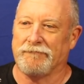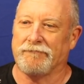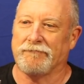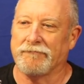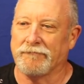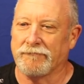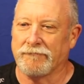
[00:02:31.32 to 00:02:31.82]

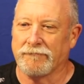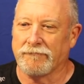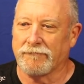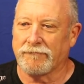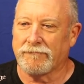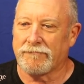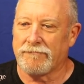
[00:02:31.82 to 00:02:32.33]

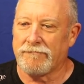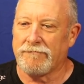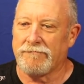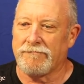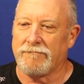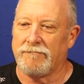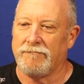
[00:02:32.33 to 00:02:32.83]

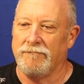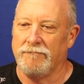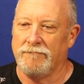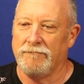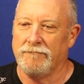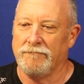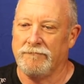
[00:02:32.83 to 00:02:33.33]

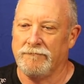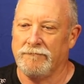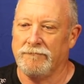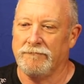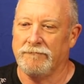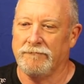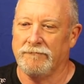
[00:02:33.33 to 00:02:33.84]

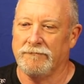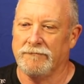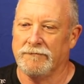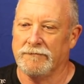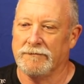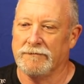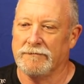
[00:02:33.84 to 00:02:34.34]
No words are spoken by the person on screen.